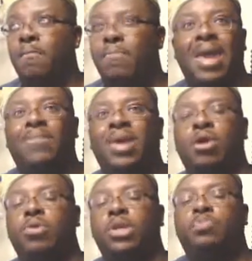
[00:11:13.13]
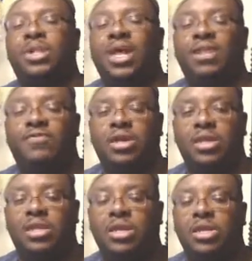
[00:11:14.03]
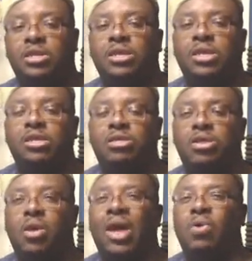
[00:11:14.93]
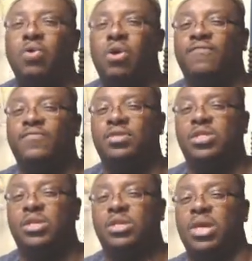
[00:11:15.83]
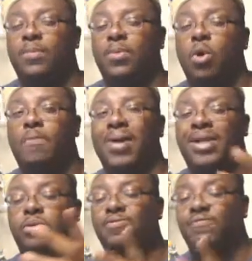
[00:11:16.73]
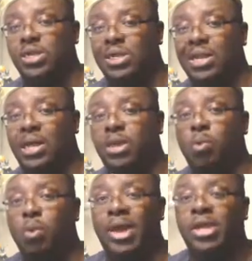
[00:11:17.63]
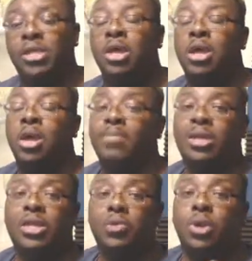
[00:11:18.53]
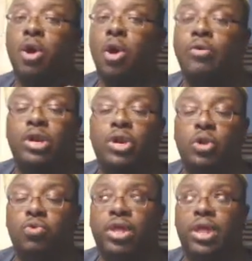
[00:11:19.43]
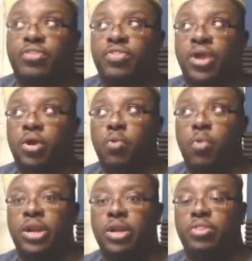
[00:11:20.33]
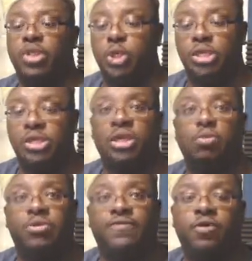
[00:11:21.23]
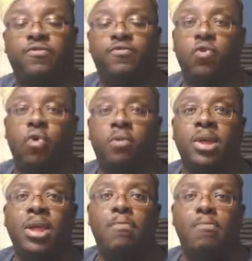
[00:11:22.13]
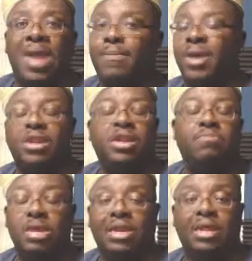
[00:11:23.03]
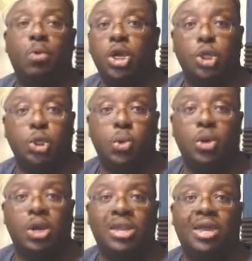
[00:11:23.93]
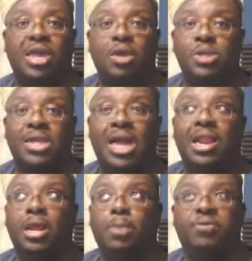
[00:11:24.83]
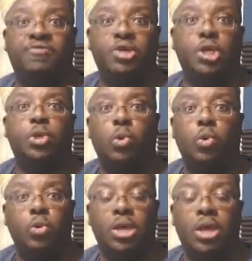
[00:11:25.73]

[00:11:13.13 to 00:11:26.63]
Batman always plans for contingencies, so I don't know if this is just him going back to his vigilante ways, because we already know that when the Justice League was first formed, Batman didn't immediately want to join. Like, he was kind of like a provisional